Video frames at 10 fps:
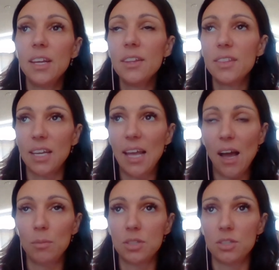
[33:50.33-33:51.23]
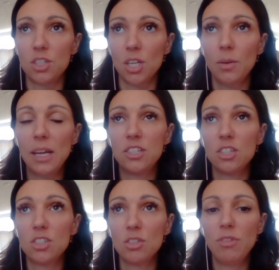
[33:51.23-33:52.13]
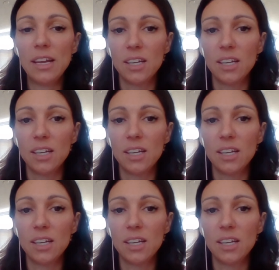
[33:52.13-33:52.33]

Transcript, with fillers: And the other thing it helps us to do is just to